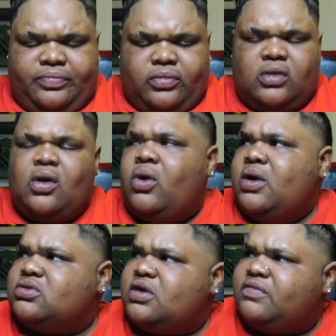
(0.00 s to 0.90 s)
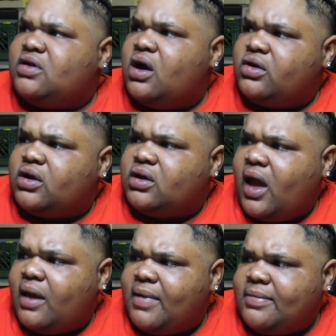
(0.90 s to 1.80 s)
no, he was even younger than
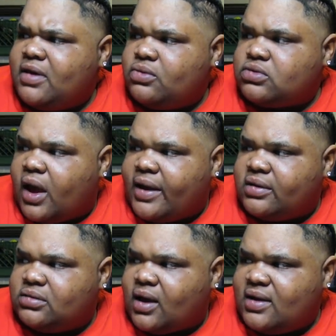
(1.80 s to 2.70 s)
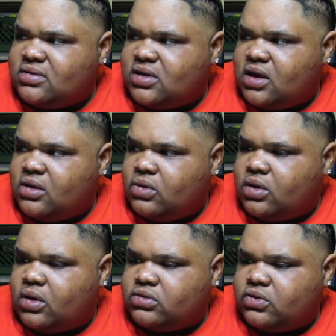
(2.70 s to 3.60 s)
that. Maybe he was like 19 going
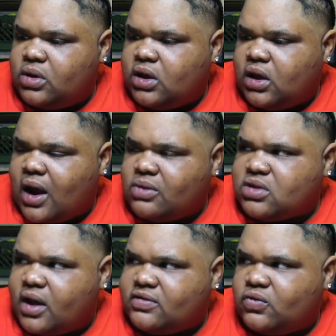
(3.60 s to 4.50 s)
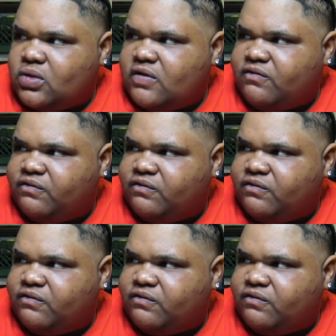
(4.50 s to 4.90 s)
on 20, and I was like 20,